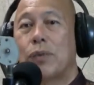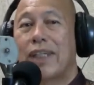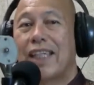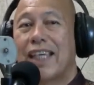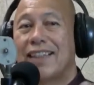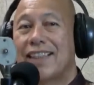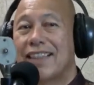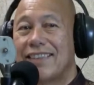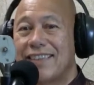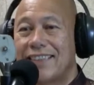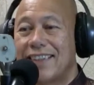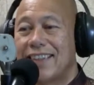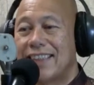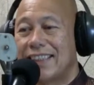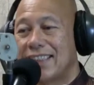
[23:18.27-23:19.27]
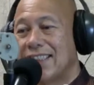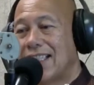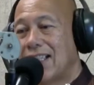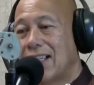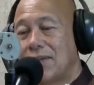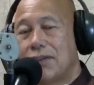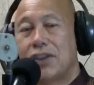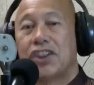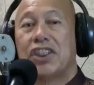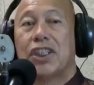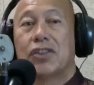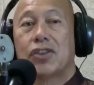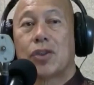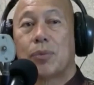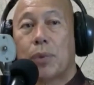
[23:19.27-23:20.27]
we can consider for
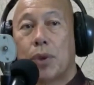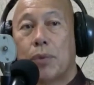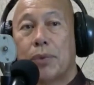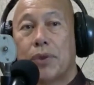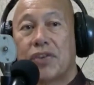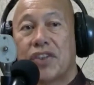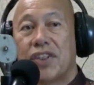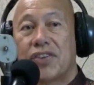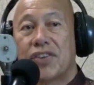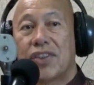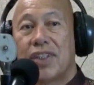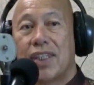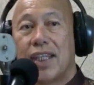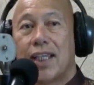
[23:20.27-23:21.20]
shelter purposes.